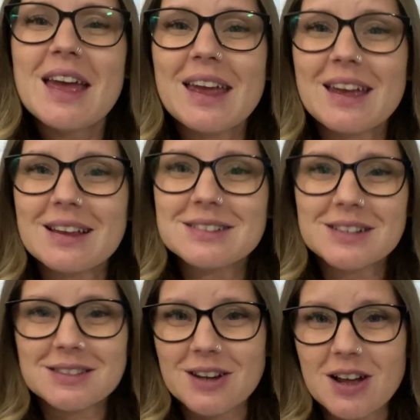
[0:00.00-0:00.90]
It
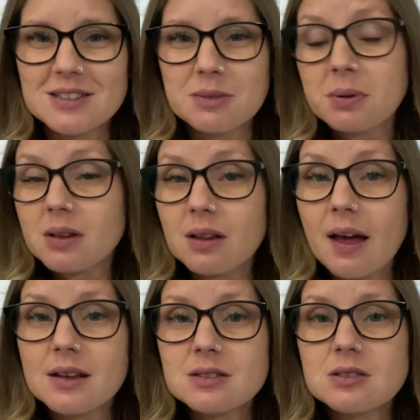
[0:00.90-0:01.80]
does not typically
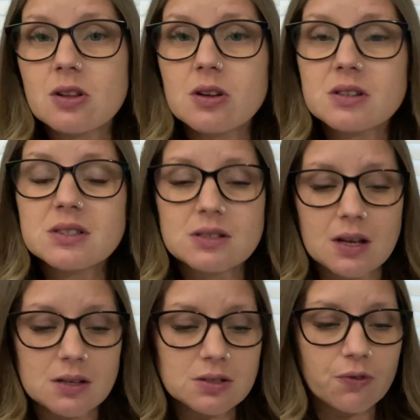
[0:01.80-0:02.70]
last as long as it
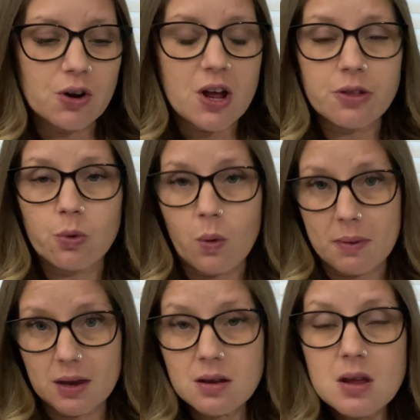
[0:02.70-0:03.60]
does for other
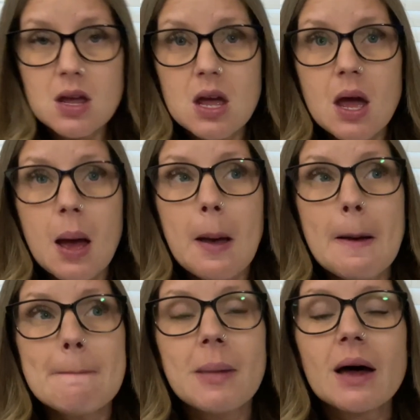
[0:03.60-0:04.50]
women.
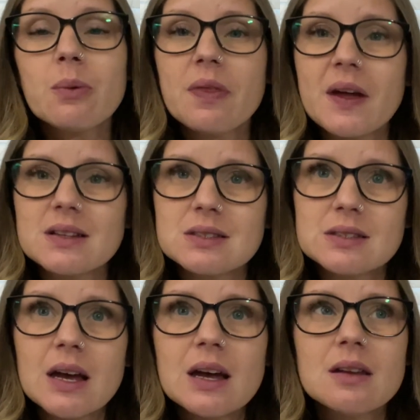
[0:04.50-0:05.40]
But with that
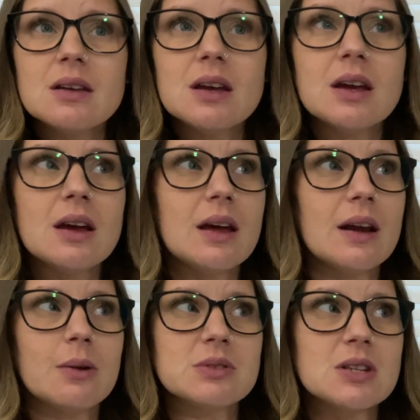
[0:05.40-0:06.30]
said, and
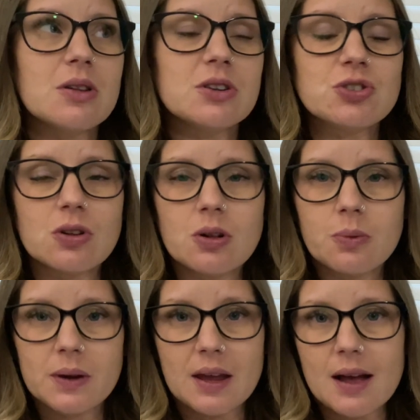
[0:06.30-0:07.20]
I was telling Joel
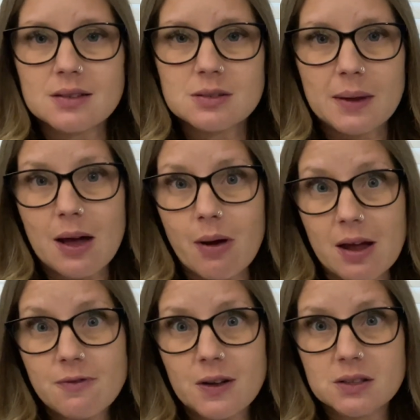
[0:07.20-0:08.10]
when he asked me how
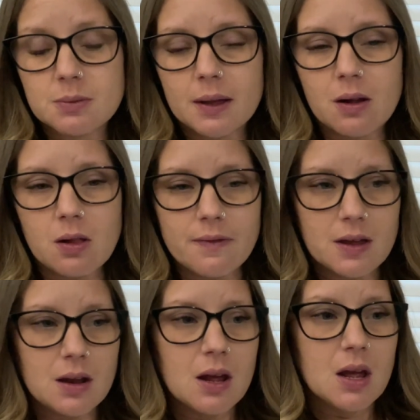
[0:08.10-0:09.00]
I felt about all of
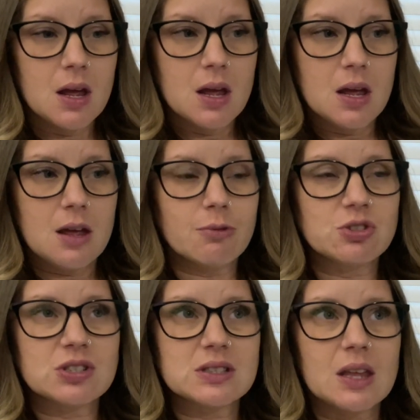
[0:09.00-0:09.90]
it, it
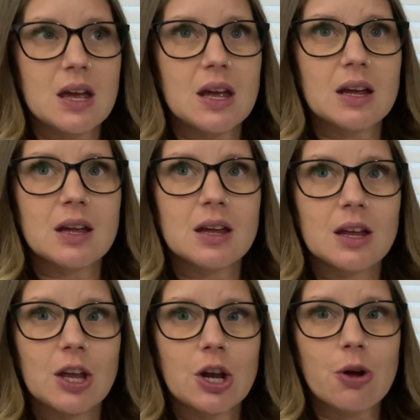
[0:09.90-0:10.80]
was just like,
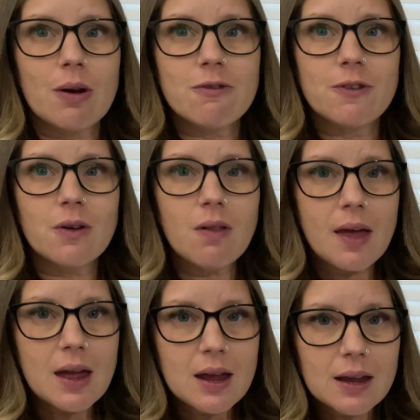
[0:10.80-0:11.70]
you know, I feel
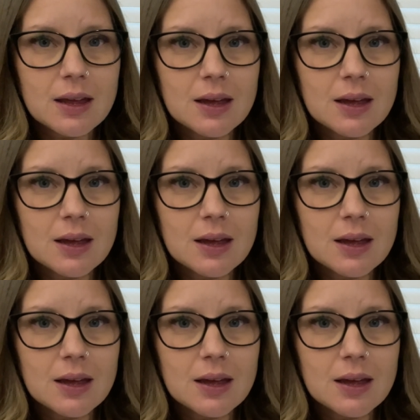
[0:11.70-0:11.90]
like